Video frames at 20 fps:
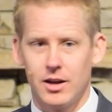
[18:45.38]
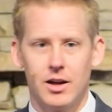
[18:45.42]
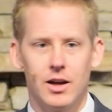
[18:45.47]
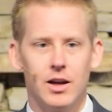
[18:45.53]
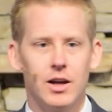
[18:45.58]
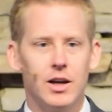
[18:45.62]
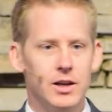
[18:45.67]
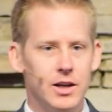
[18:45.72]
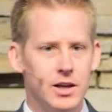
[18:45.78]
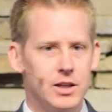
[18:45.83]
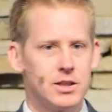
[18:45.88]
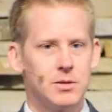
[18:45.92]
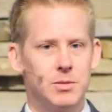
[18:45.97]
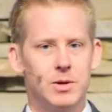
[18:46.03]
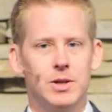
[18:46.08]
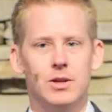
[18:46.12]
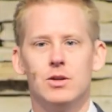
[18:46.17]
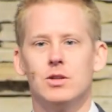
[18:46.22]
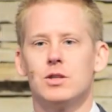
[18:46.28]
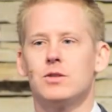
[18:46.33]
It needs to be
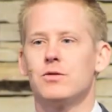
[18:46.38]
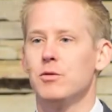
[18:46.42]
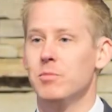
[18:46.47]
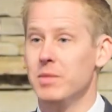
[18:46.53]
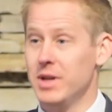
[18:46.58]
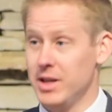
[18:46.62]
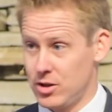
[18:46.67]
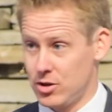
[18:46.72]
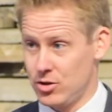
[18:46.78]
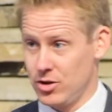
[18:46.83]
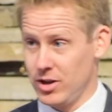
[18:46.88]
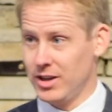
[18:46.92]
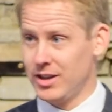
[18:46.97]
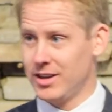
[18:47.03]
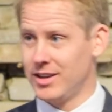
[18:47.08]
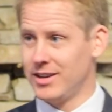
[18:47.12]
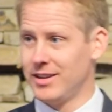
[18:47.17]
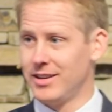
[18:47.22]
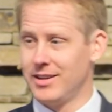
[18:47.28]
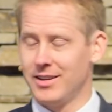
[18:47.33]
used for ministry.
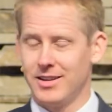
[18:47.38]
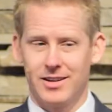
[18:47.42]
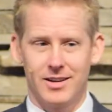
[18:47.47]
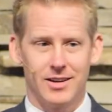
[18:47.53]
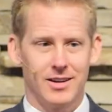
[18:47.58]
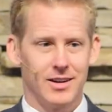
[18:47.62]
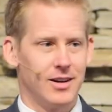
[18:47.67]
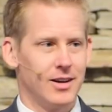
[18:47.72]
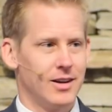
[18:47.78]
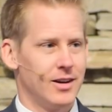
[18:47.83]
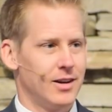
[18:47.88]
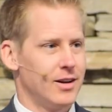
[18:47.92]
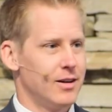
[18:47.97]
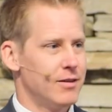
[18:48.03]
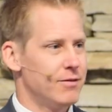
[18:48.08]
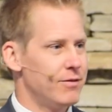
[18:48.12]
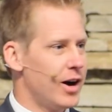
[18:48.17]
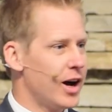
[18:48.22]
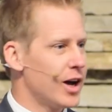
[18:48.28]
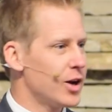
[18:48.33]

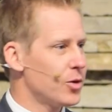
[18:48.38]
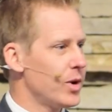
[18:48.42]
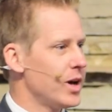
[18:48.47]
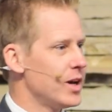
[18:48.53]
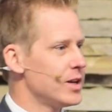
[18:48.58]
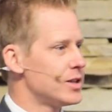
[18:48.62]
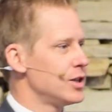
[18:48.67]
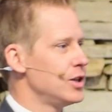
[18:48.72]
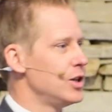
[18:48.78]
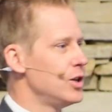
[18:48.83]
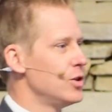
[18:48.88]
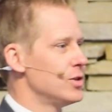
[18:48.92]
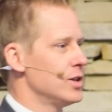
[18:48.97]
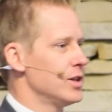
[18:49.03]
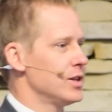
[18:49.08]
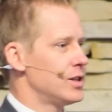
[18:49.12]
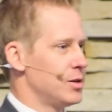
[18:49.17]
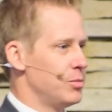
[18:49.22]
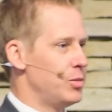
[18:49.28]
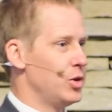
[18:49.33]
Find ways to use
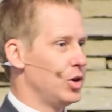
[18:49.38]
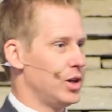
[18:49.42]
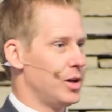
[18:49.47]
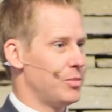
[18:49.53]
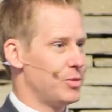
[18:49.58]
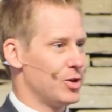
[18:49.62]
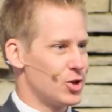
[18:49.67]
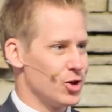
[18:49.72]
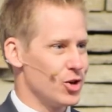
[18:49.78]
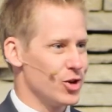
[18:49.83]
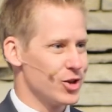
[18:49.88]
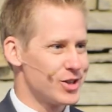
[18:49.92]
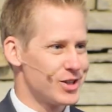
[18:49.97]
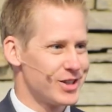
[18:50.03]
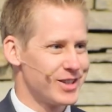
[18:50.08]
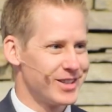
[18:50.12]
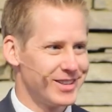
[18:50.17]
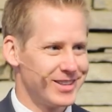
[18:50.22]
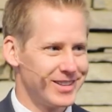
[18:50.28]
it to build up the church.